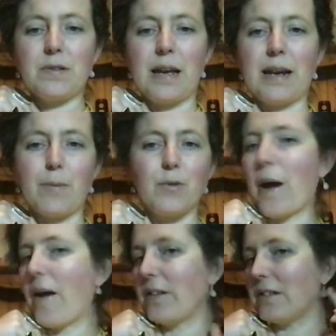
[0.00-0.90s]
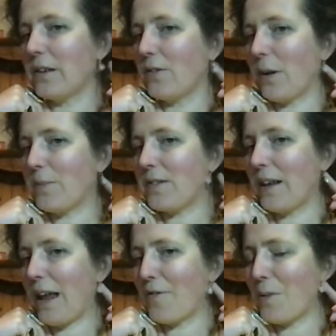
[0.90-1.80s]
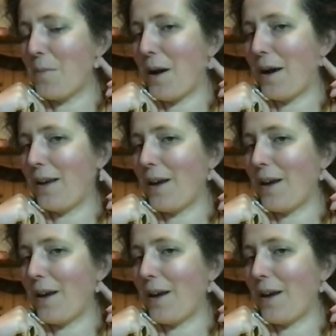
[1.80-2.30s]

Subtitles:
And I was wearing silver. I'm still having my